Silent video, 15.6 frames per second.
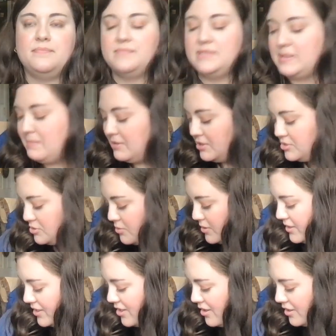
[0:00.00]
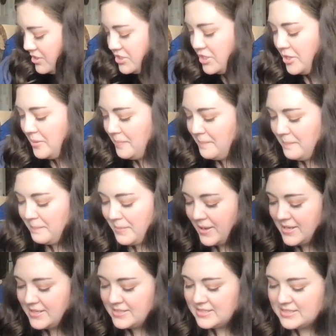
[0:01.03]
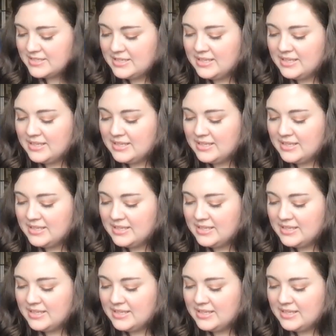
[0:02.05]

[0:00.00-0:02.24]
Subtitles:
something to store it in long term, but